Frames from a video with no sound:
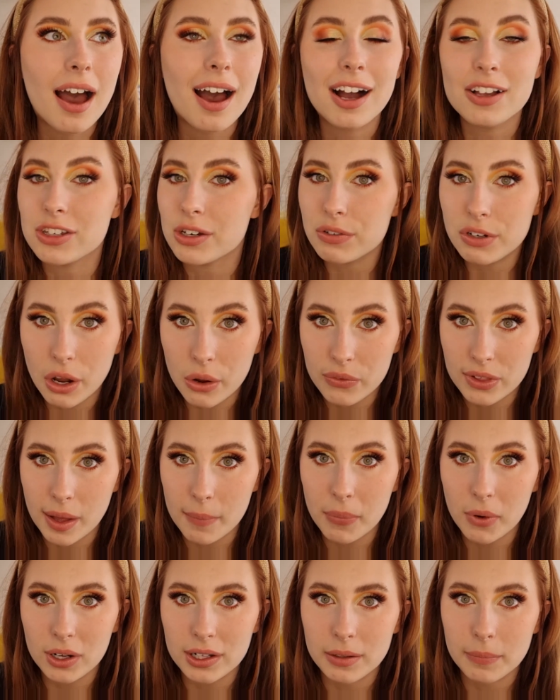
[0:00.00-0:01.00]
I don't own
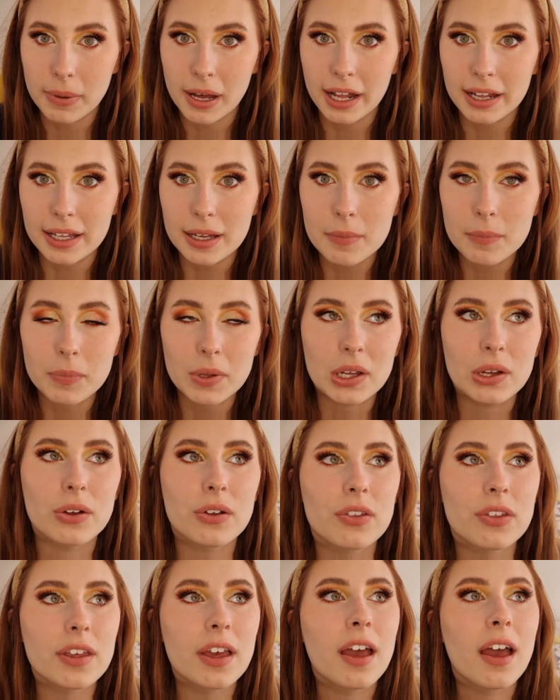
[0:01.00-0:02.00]
that palette
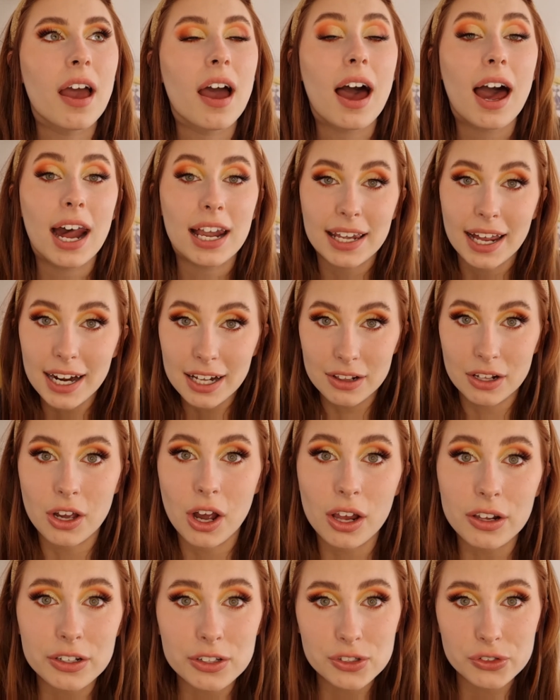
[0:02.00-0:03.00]
because I like the
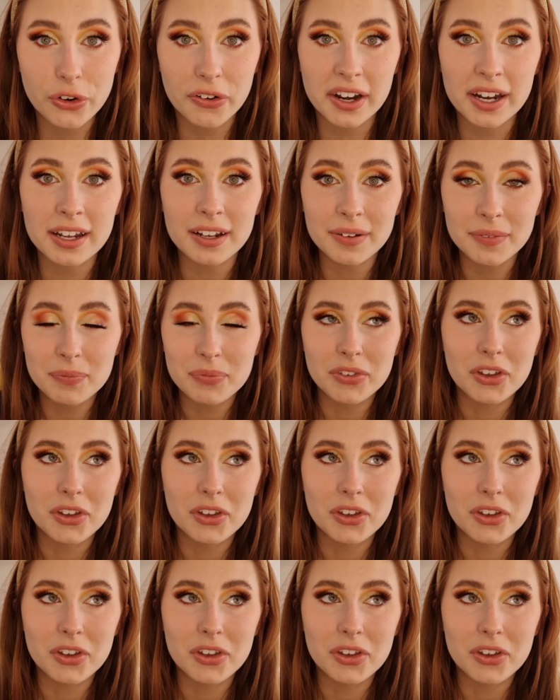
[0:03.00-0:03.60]
colour story,